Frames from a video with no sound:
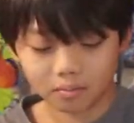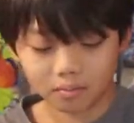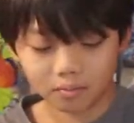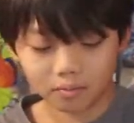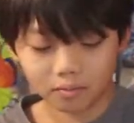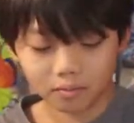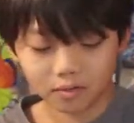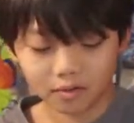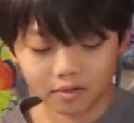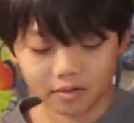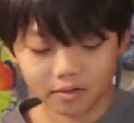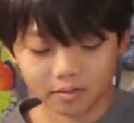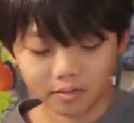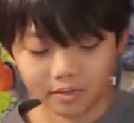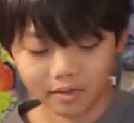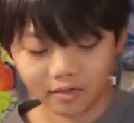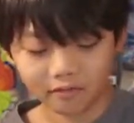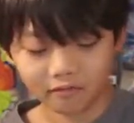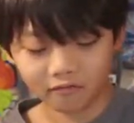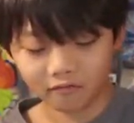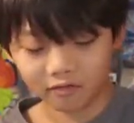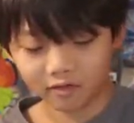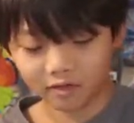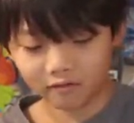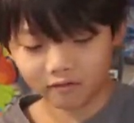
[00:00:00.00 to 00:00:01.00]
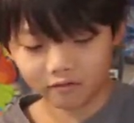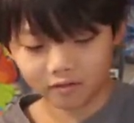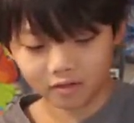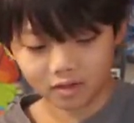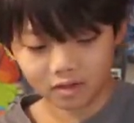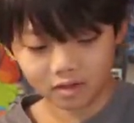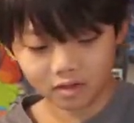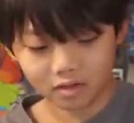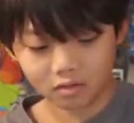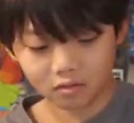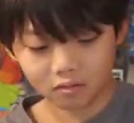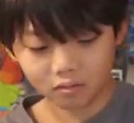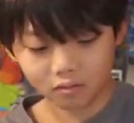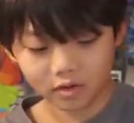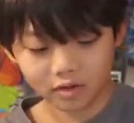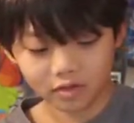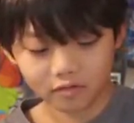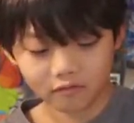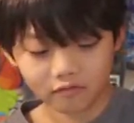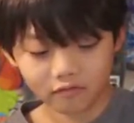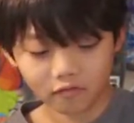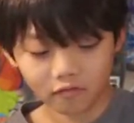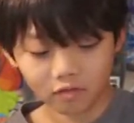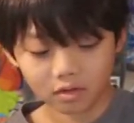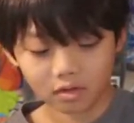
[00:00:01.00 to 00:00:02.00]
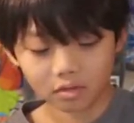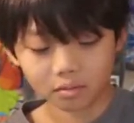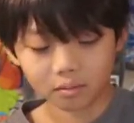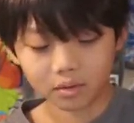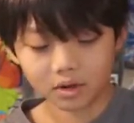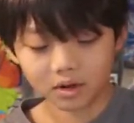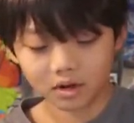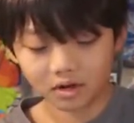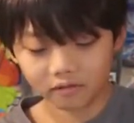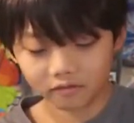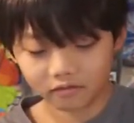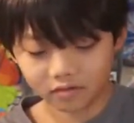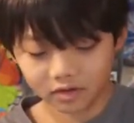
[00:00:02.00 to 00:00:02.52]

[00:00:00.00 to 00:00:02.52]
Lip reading: one of my favorites is Reinforcement of